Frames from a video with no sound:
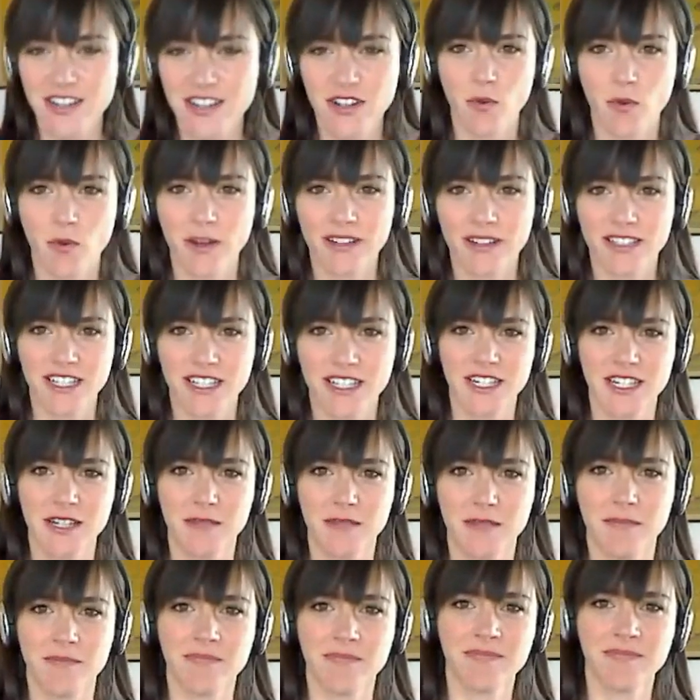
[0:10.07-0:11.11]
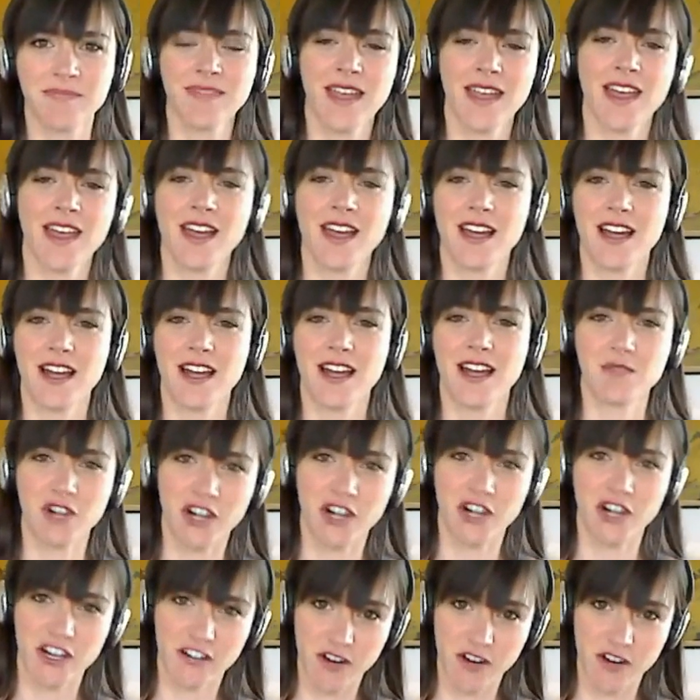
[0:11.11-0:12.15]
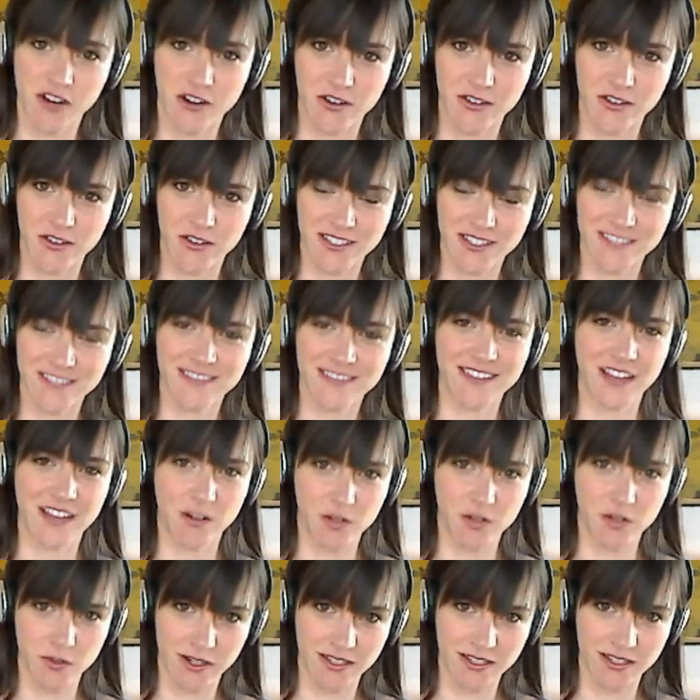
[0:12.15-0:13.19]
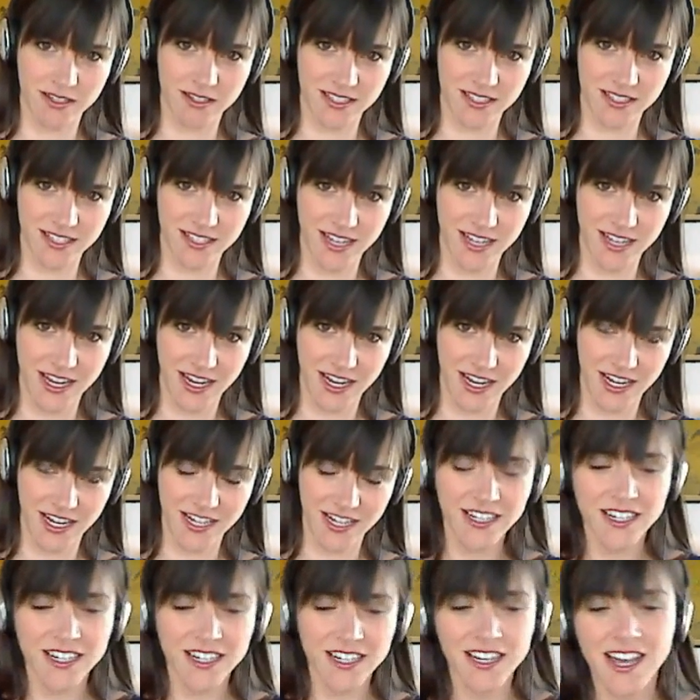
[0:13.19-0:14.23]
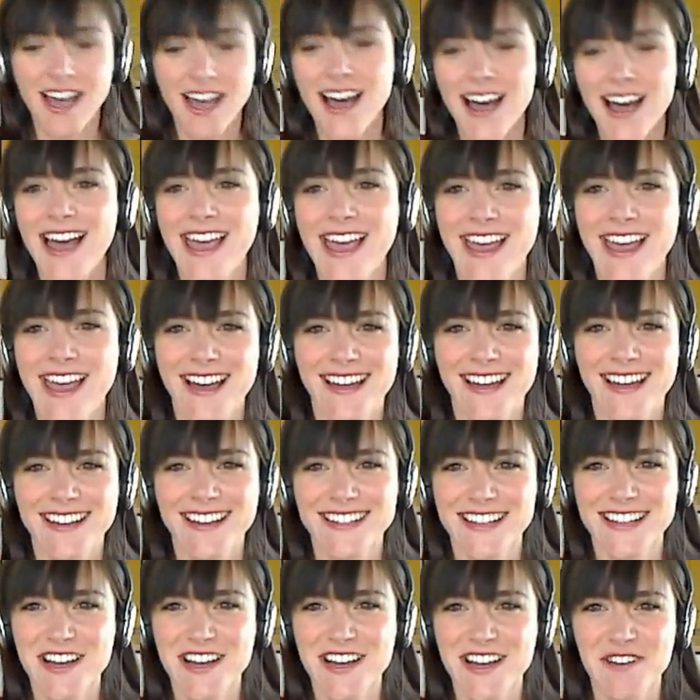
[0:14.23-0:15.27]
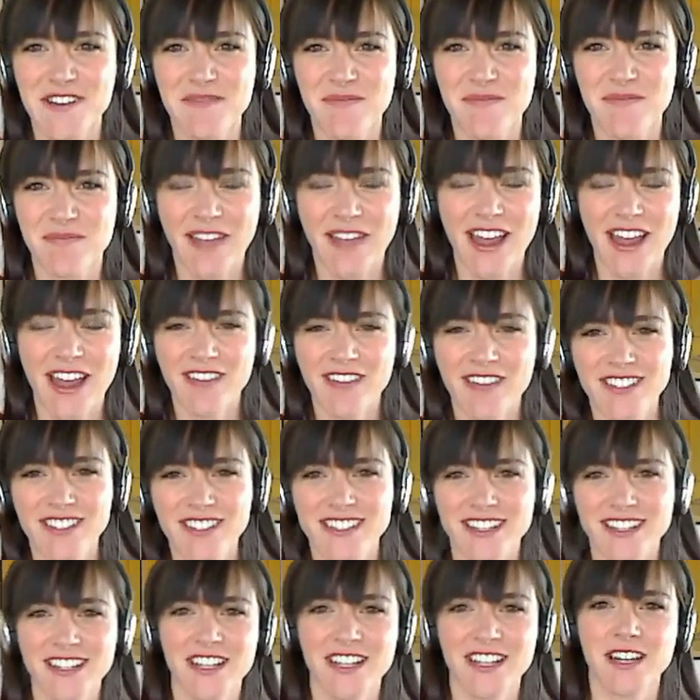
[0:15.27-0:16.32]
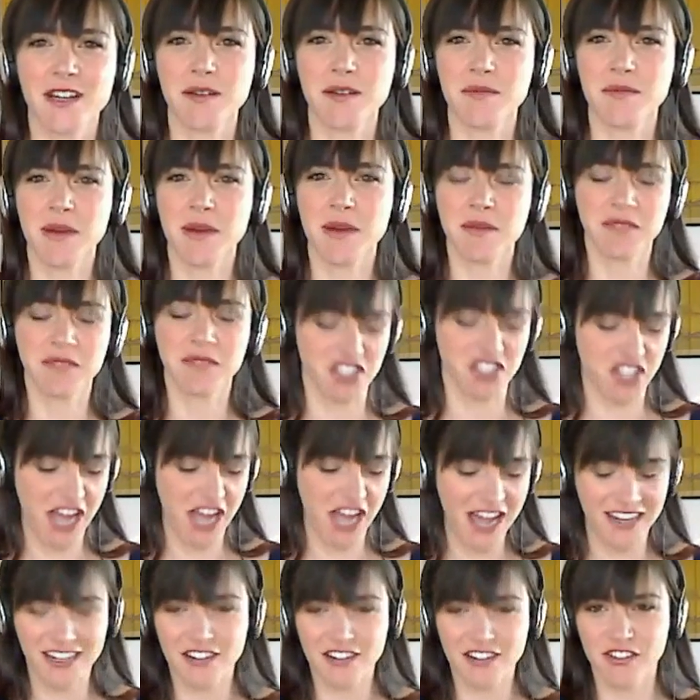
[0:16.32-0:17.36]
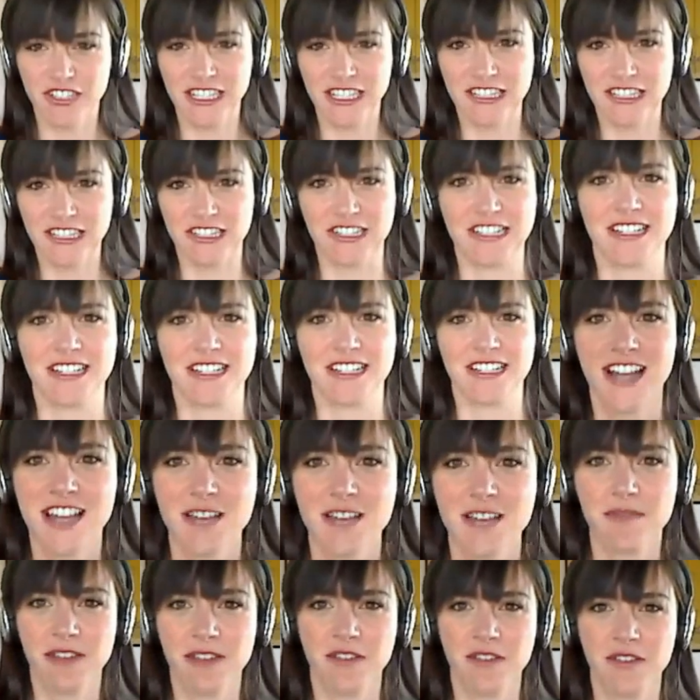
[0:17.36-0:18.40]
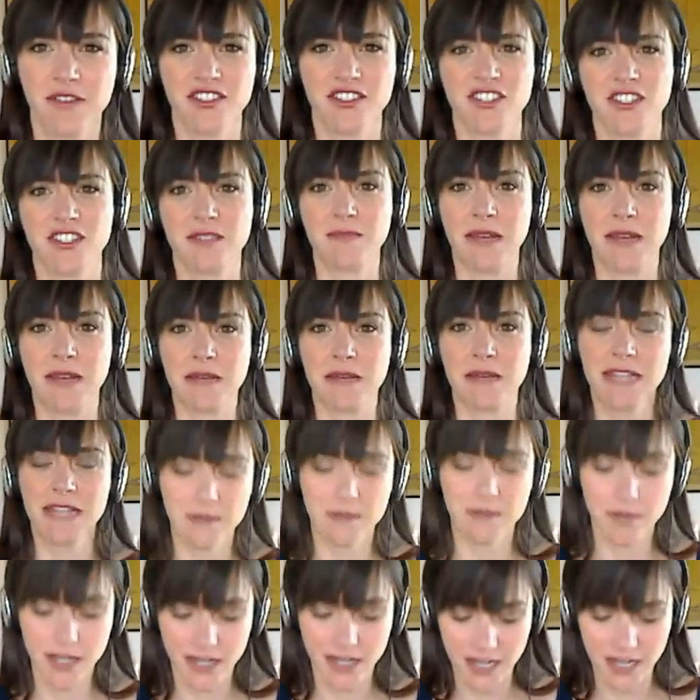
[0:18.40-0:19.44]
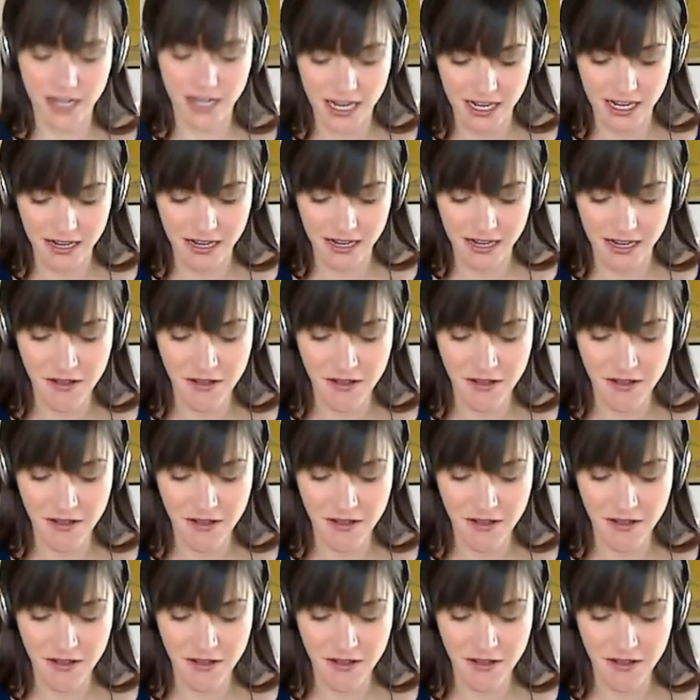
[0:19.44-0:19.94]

welcome. I'm Darya Rose. That was weird to say. And um, I haven't done a public chat in a really long time that was just by me, but uh,